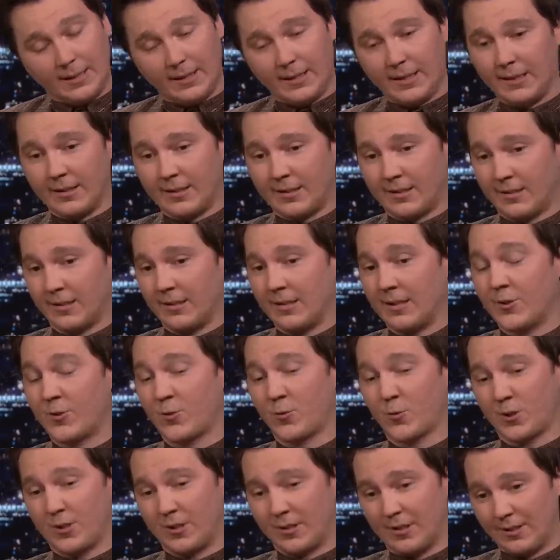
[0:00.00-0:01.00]
it's an
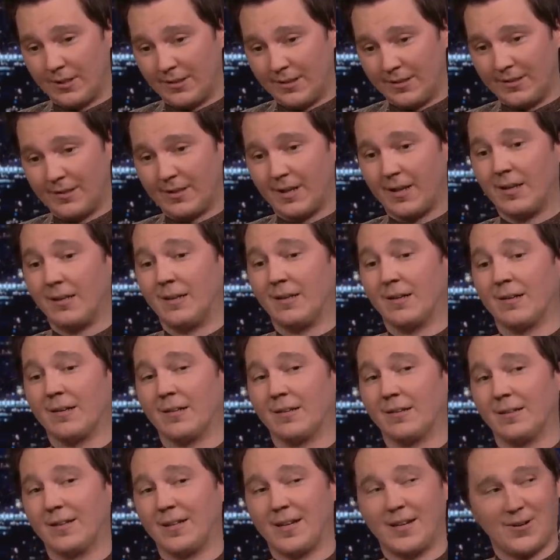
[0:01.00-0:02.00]
interesting take
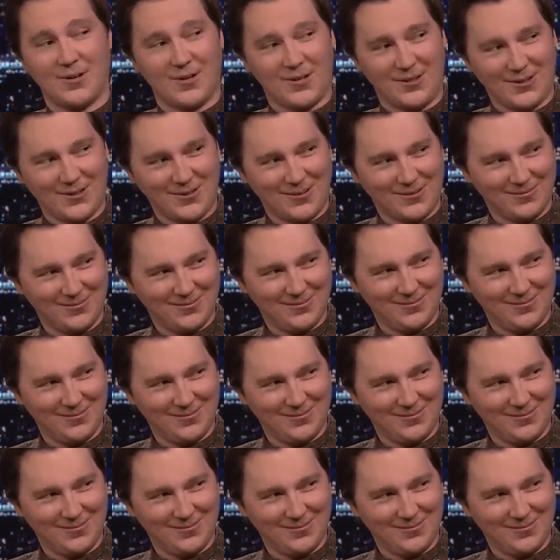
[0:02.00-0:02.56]
on the character.